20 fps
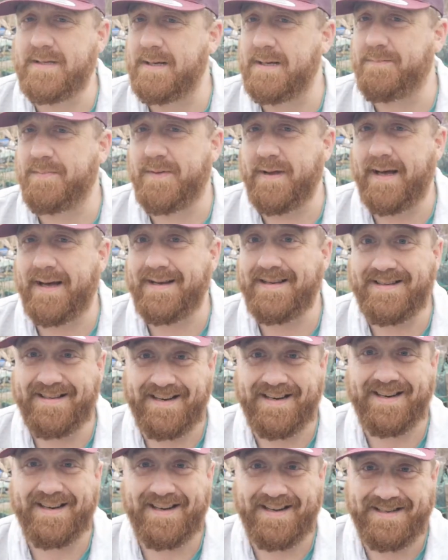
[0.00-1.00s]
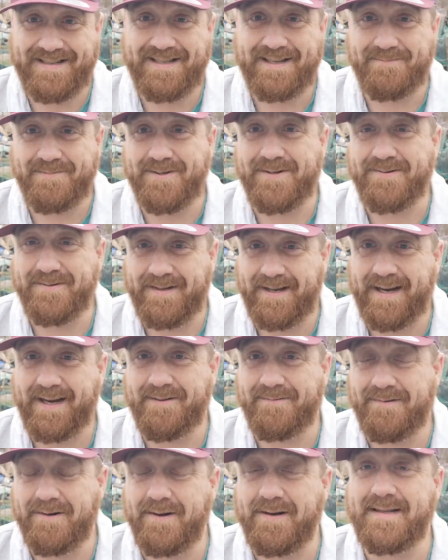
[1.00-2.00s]
tip there. You get it? Exceptional. Yeah,
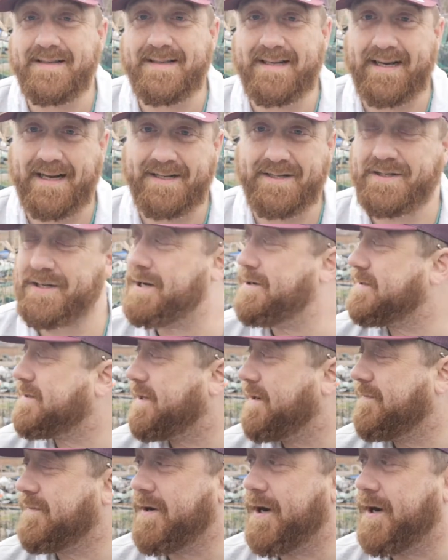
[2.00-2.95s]
right. Dad jokes. I've